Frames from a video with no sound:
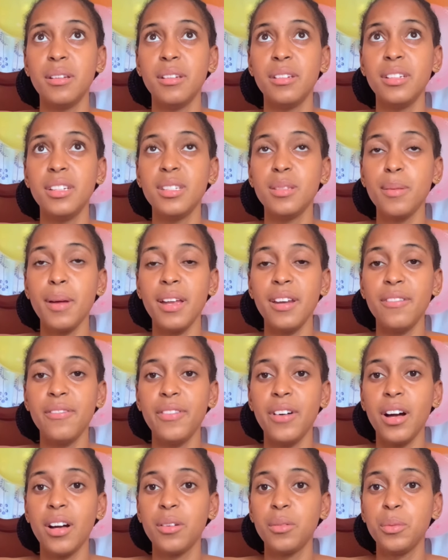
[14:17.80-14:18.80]
despite the
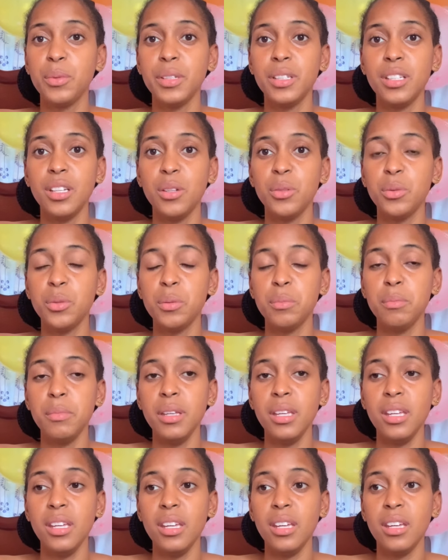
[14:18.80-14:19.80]
fact with you know
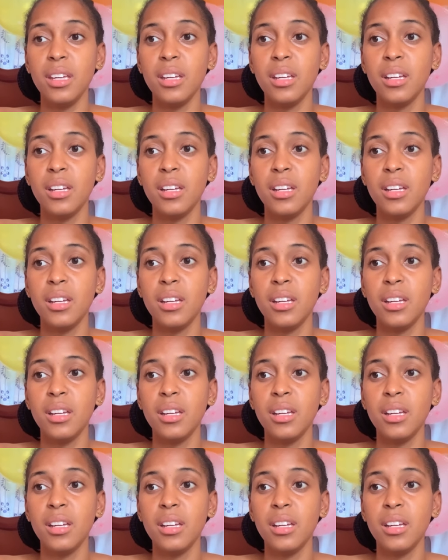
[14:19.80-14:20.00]
me